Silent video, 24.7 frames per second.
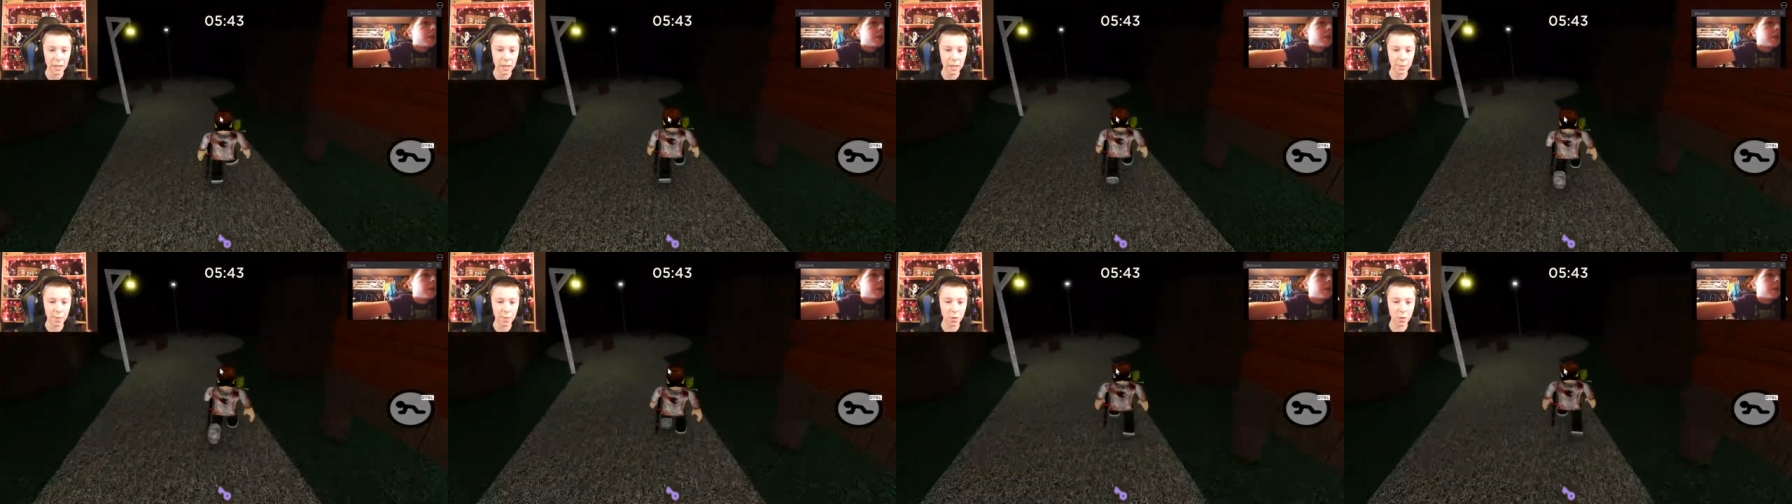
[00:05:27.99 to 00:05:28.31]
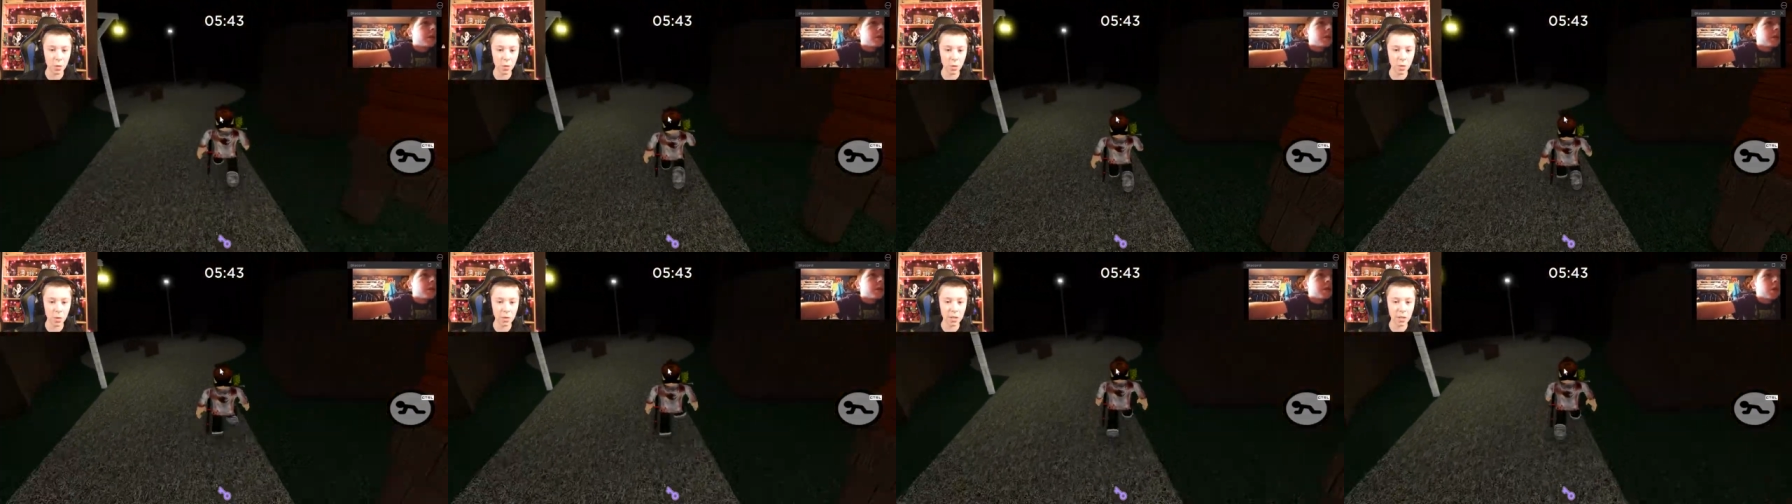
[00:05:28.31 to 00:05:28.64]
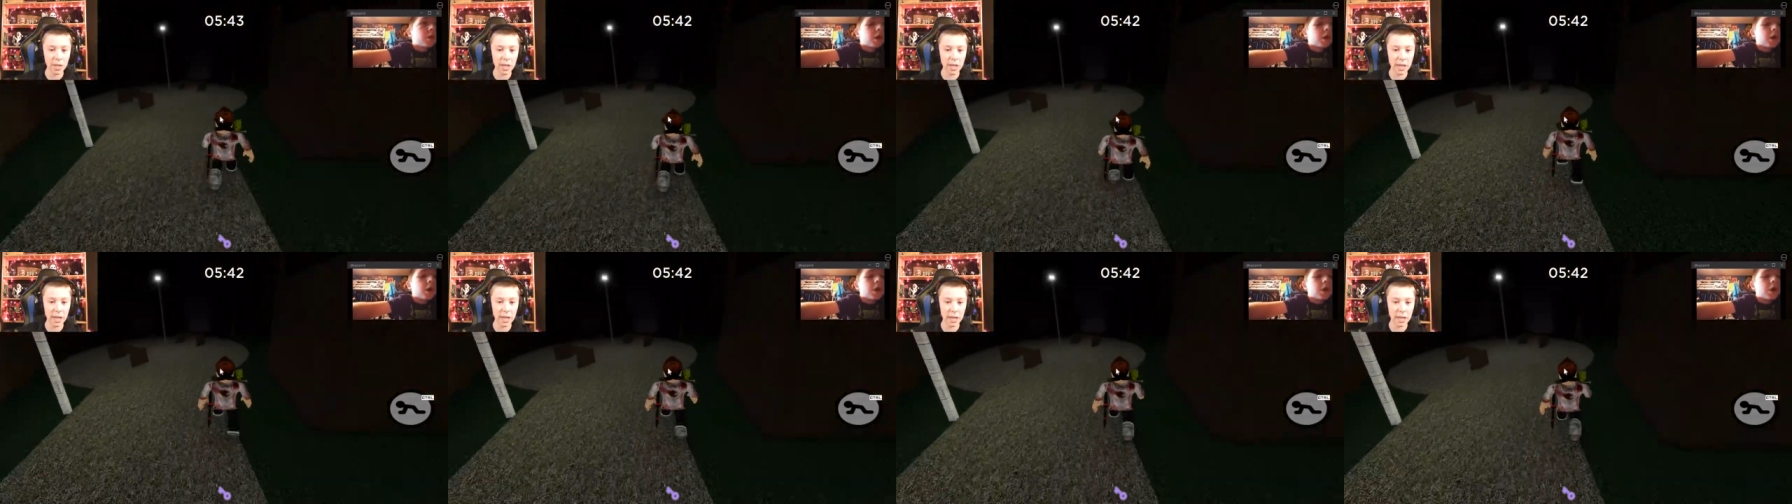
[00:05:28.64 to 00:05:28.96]
Put the orange
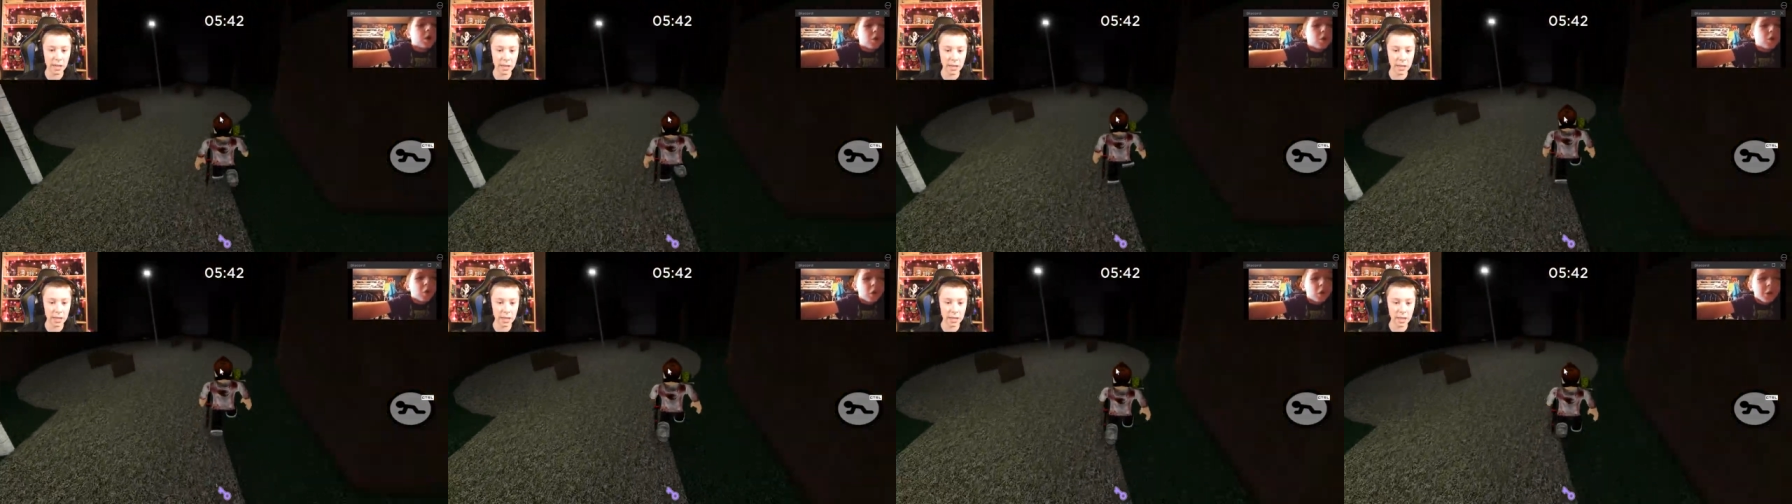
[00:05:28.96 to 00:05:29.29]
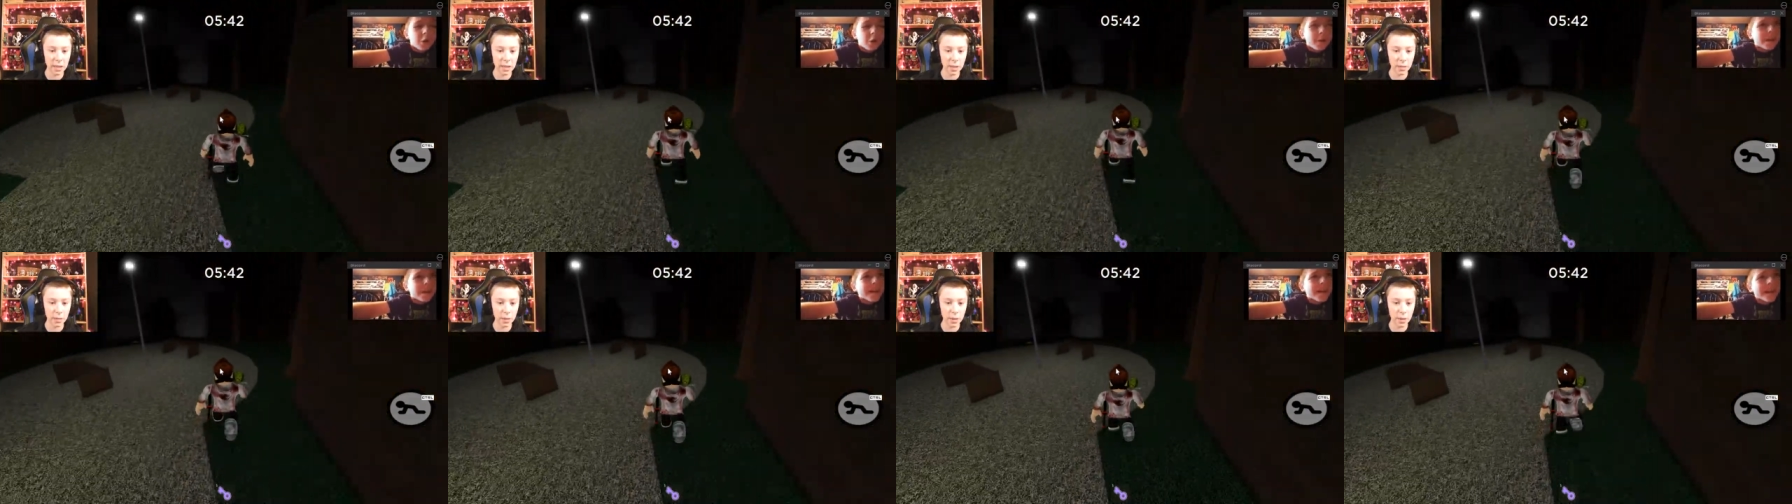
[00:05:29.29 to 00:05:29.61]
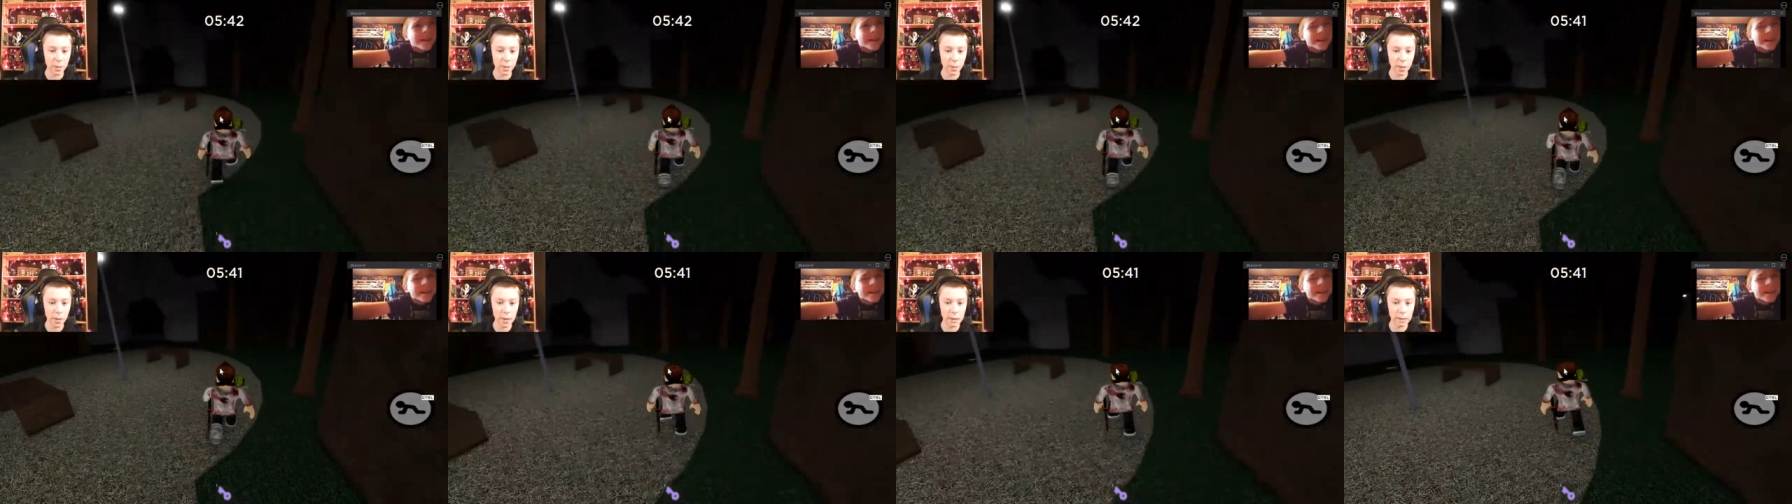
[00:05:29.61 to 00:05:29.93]
key down because I didn't know where it
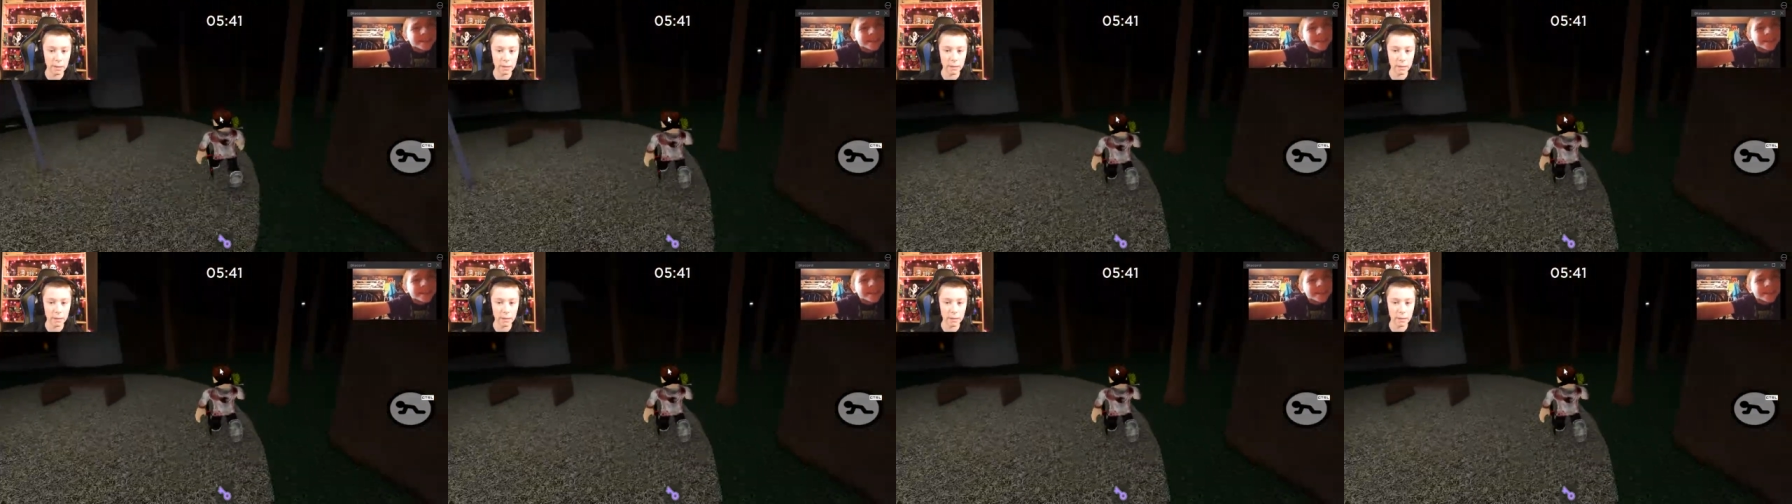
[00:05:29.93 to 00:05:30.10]
went.